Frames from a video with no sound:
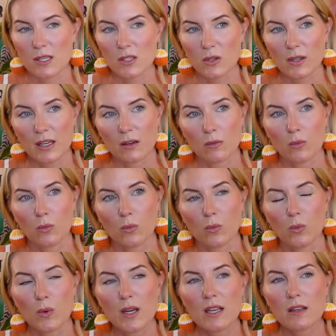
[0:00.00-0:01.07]
So like
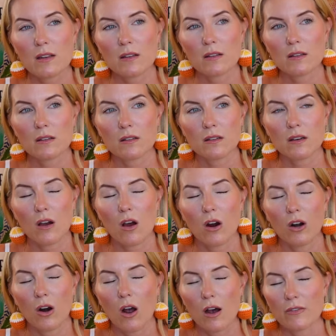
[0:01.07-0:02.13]
we
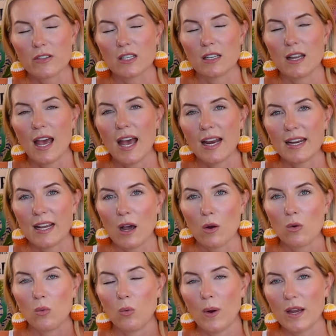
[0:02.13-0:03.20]
are often heading
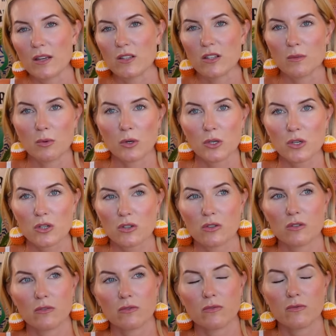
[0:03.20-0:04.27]
out way into the bush,
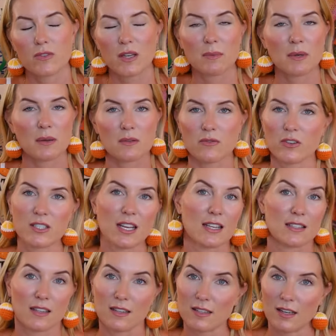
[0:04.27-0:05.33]
sometimes for
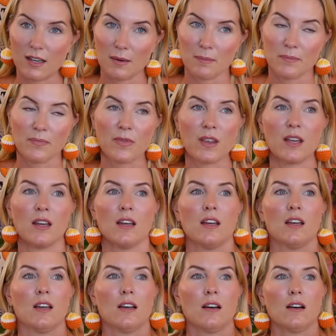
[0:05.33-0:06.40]
days at a time,
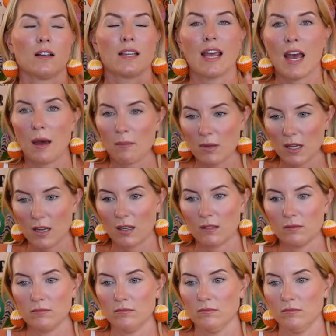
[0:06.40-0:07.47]

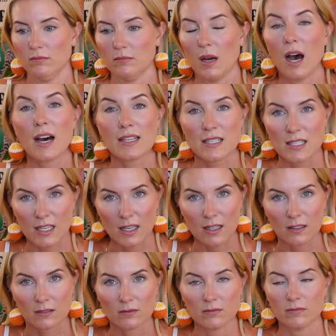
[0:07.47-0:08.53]
camping,
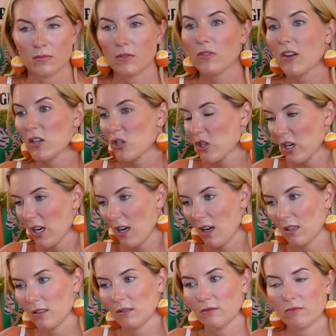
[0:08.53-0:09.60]
hunting,
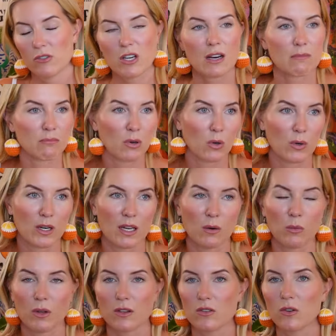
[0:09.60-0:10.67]
fishing, jet
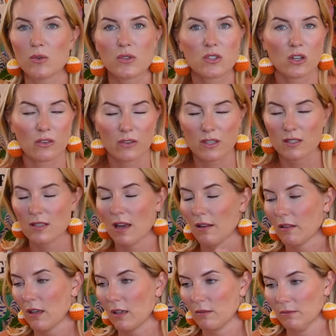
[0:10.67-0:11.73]
boating, where there's no service,
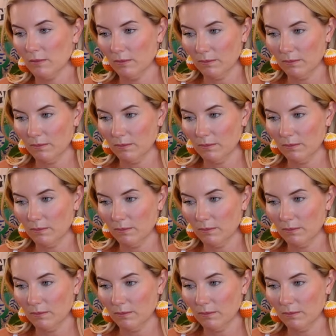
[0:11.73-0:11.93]
nothing.